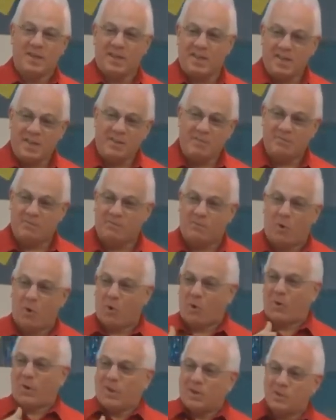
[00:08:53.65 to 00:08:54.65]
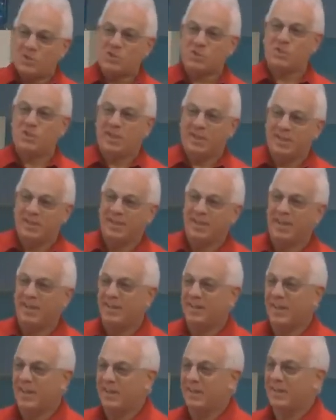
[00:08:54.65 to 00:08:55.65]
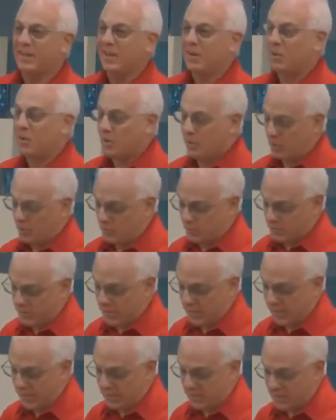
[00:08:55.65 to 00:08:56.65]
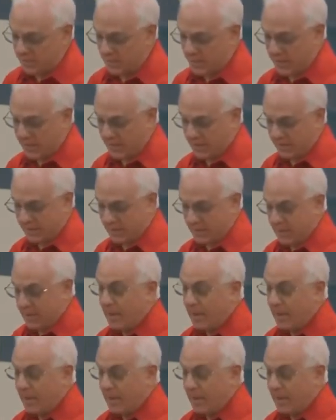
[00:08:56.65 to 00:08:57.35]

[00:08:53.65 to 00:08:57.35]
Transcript: he foraged and, and, and did all those things, right?